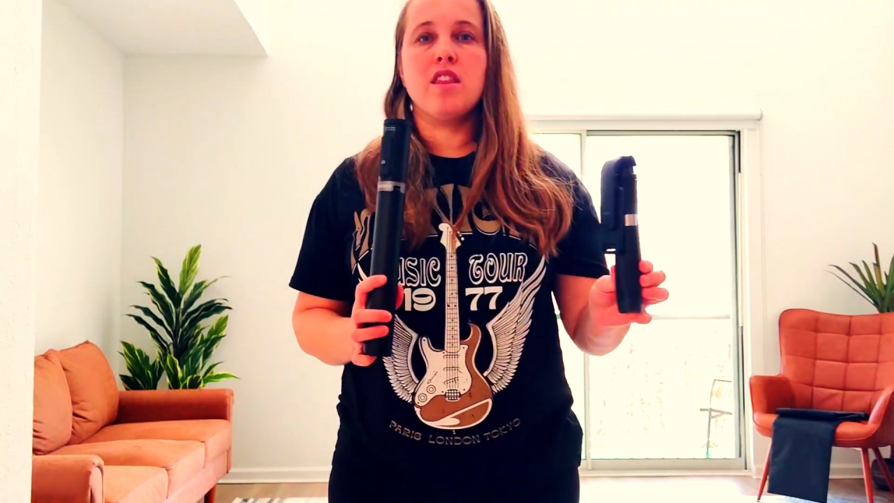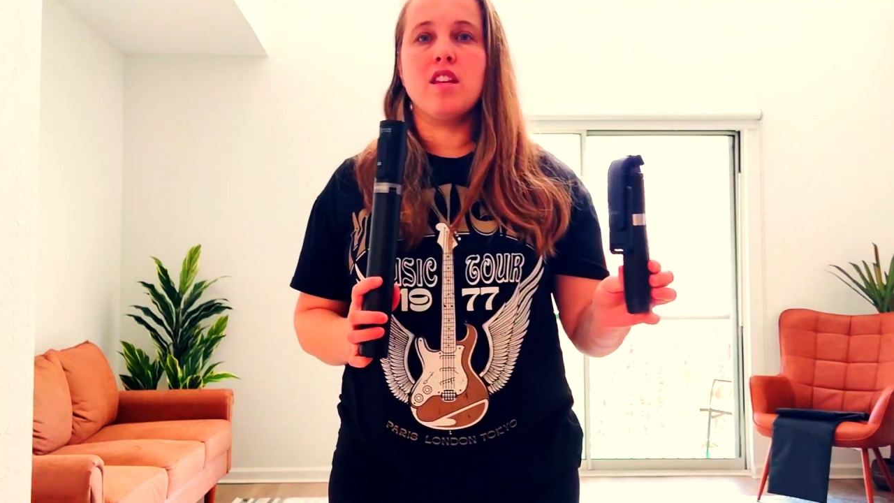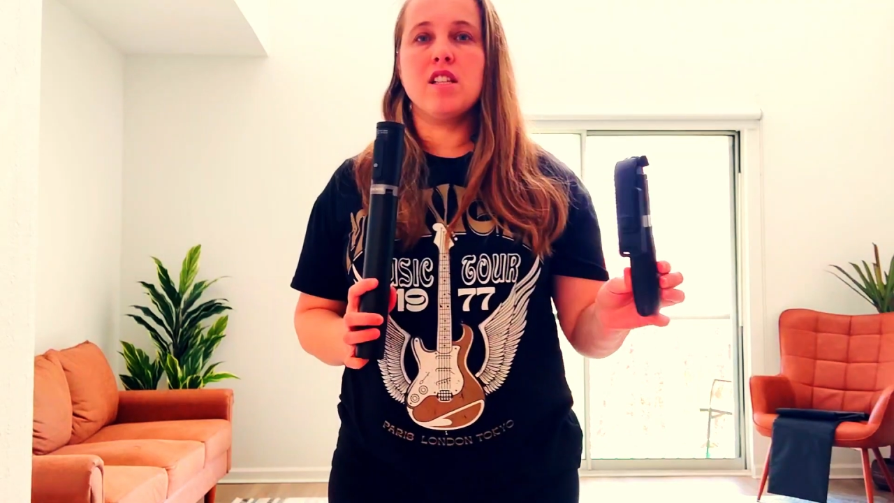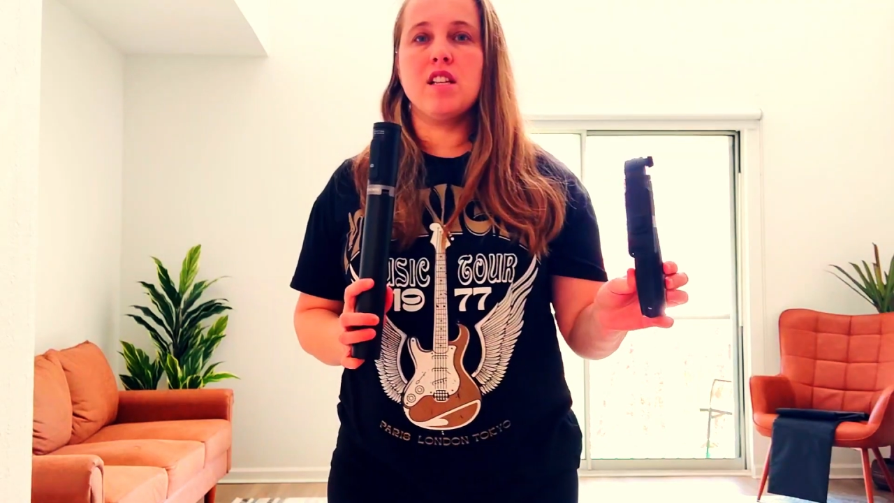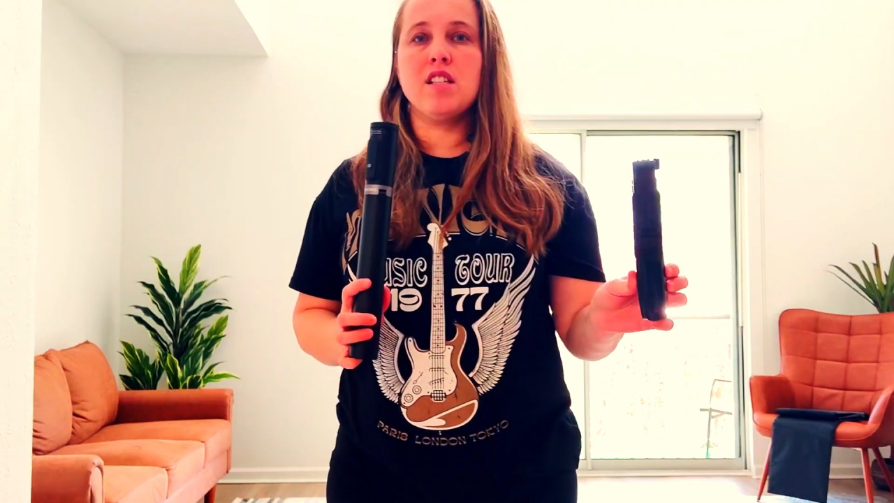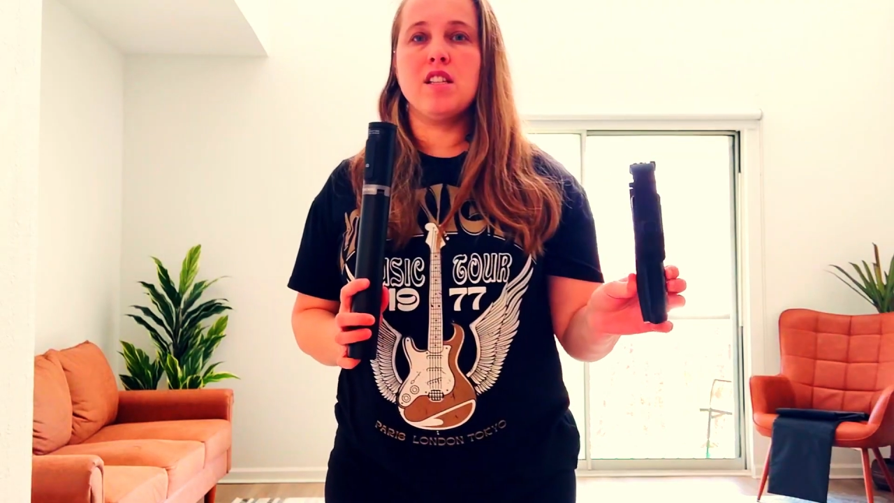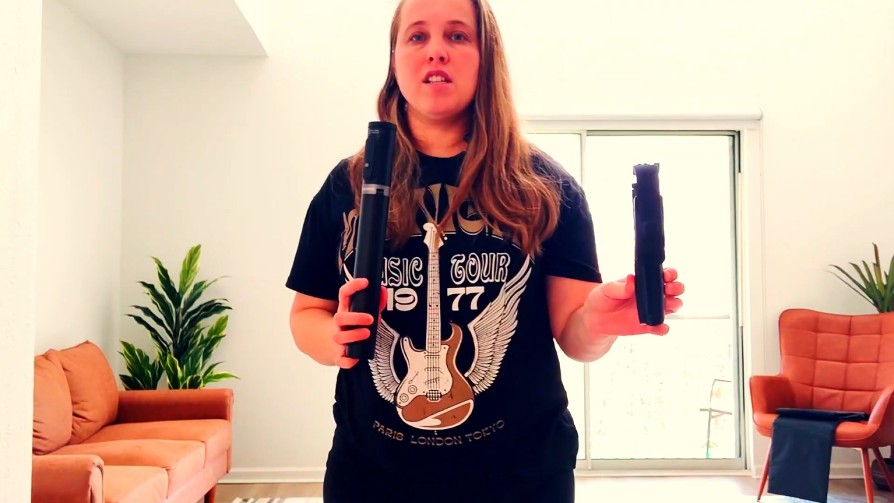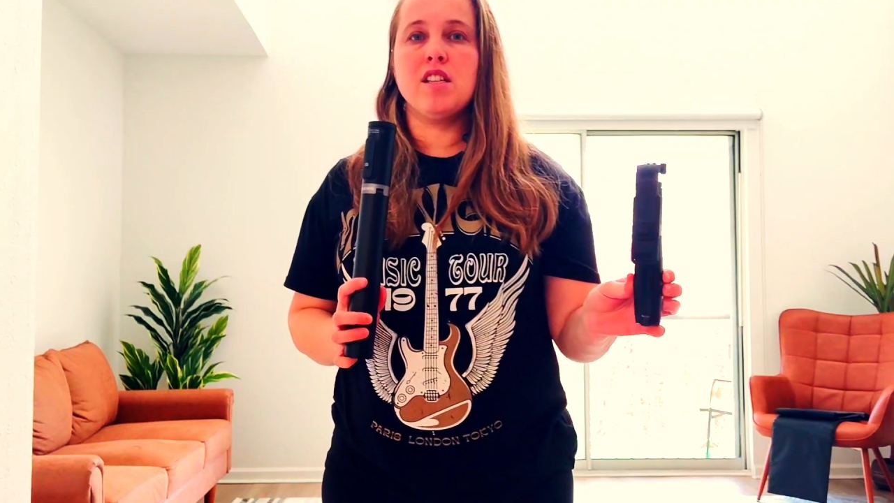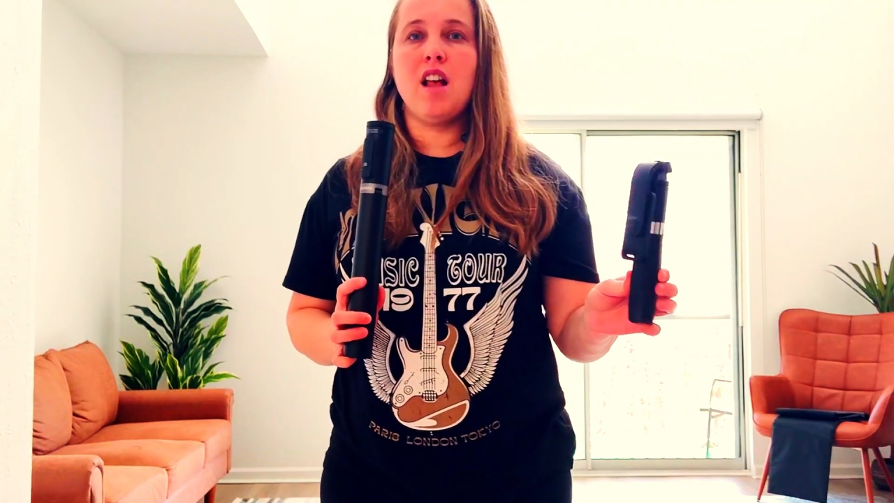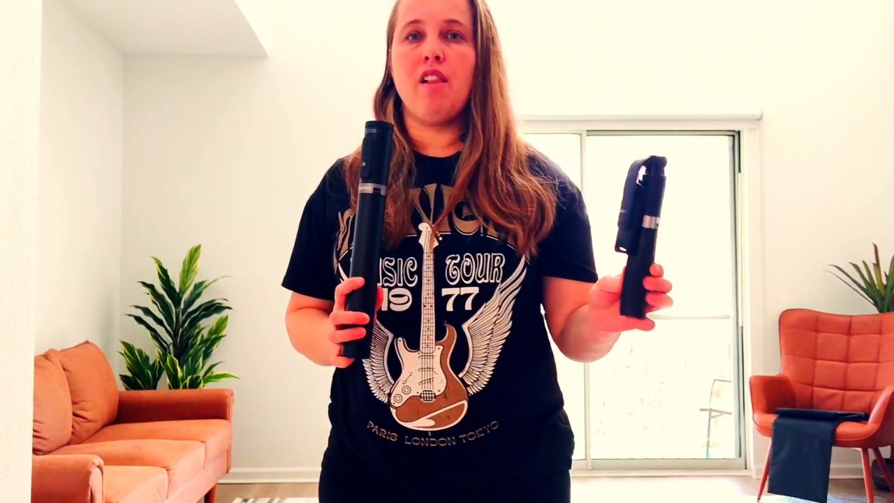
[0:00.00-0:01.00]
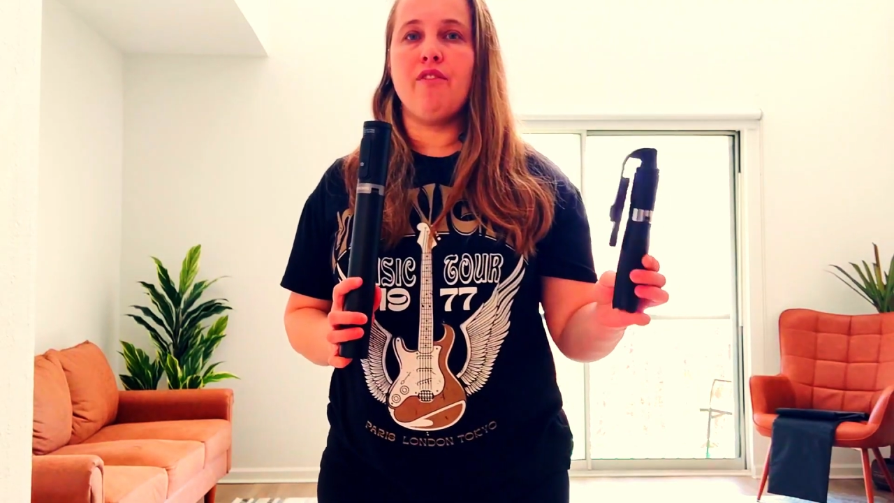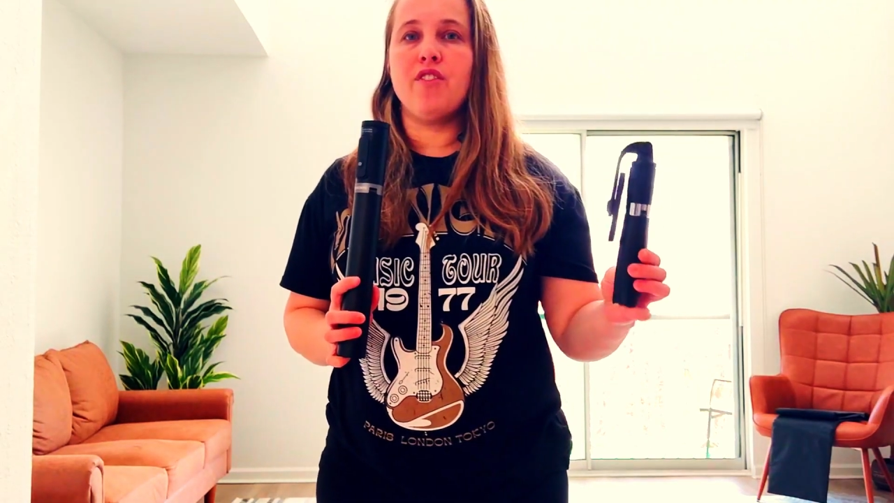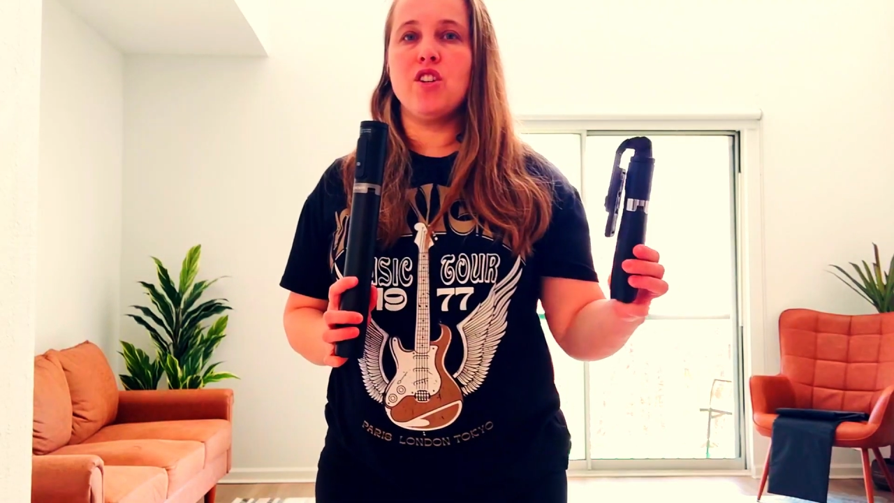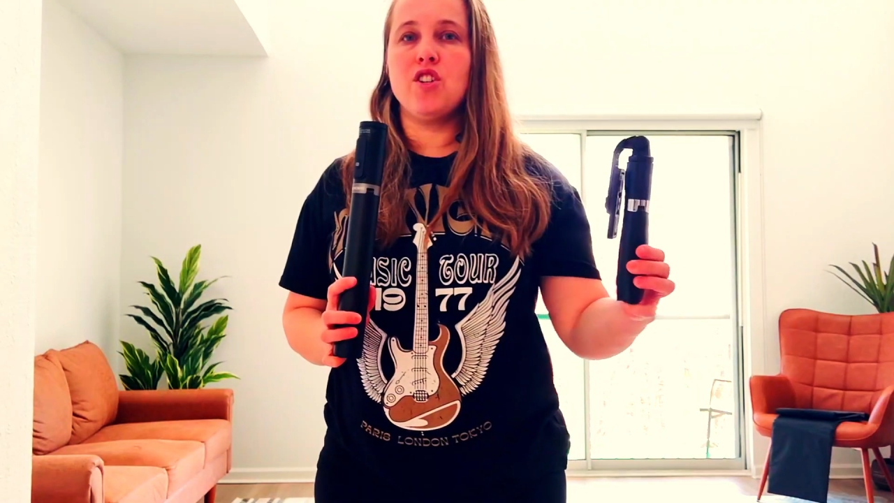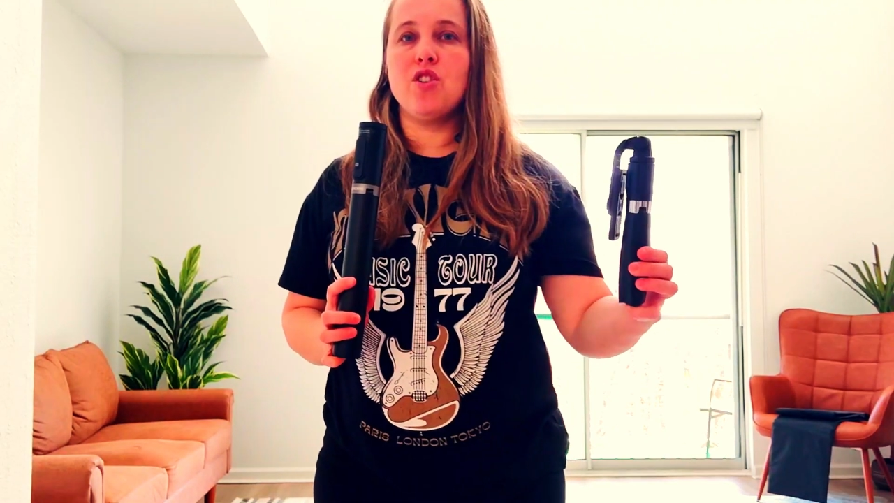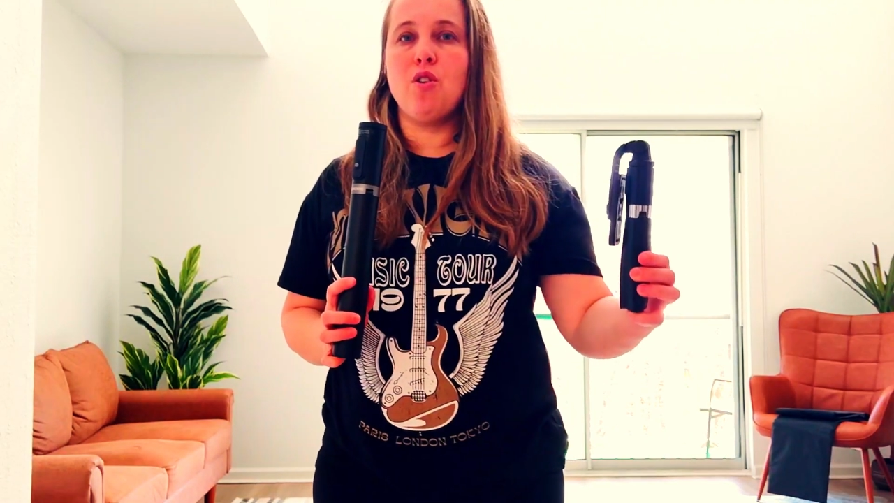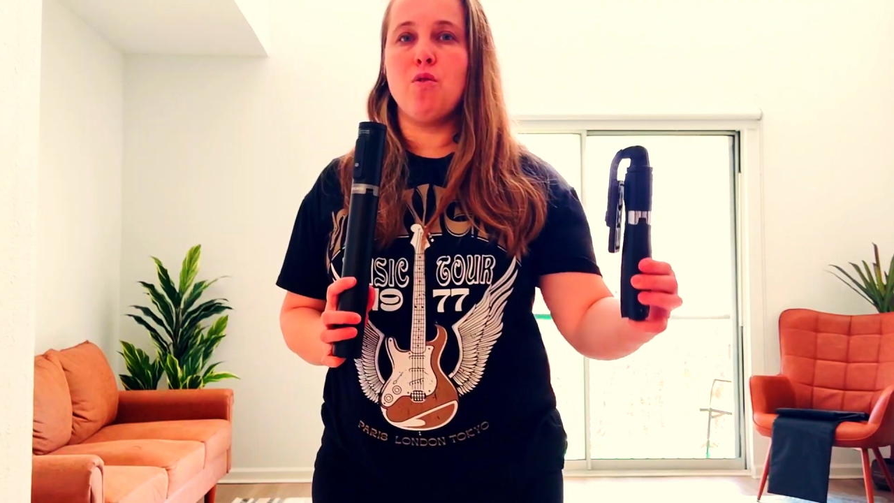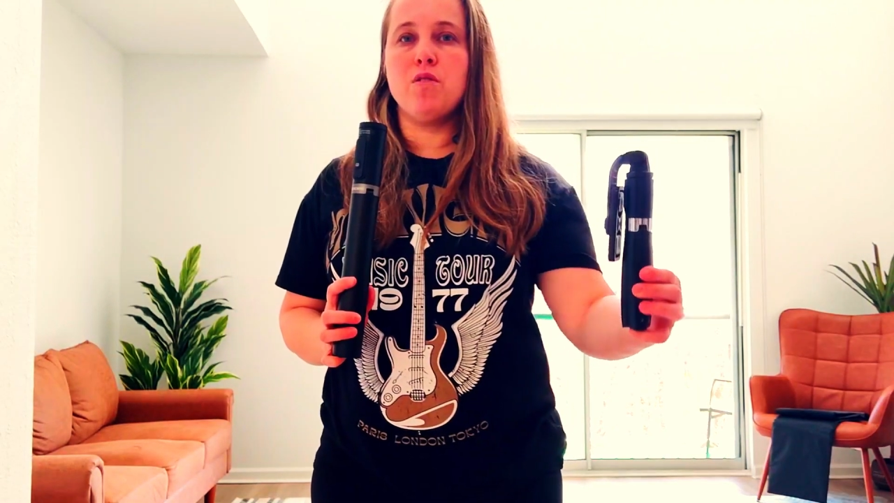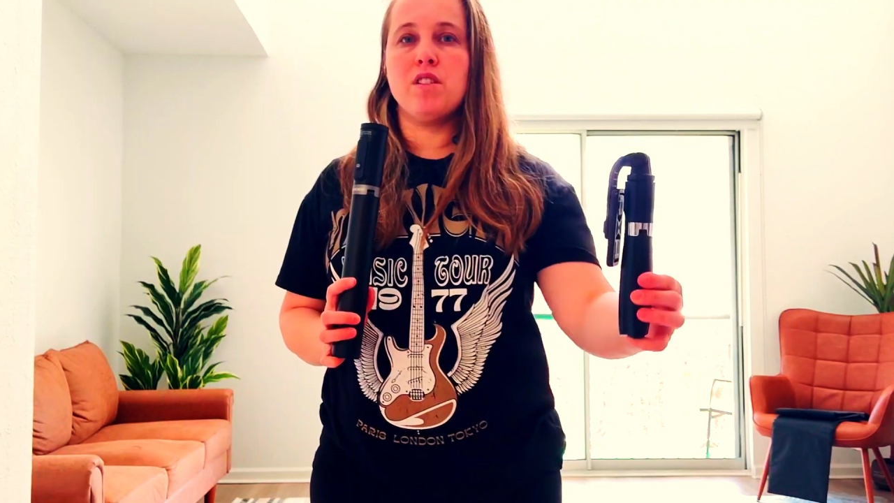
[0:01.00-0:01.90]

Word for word: This is the selfie show,